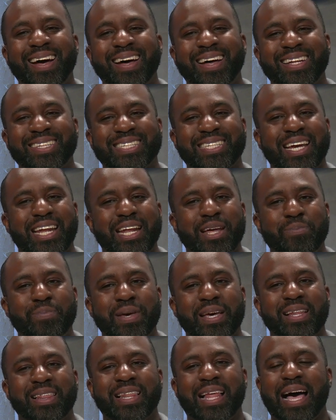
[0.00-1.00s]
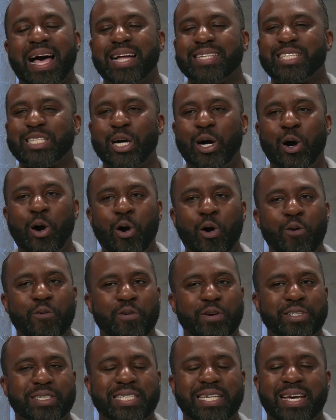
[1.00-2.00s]
It's going to be lots of
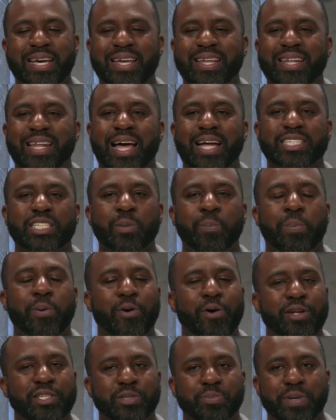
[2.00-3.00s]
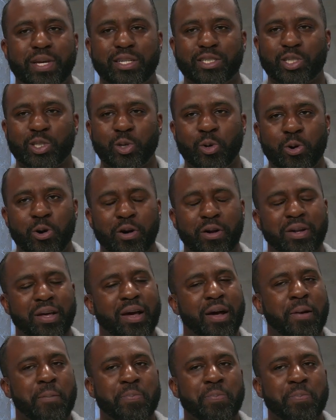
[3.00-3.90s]
overs hitting, lots of points being scored.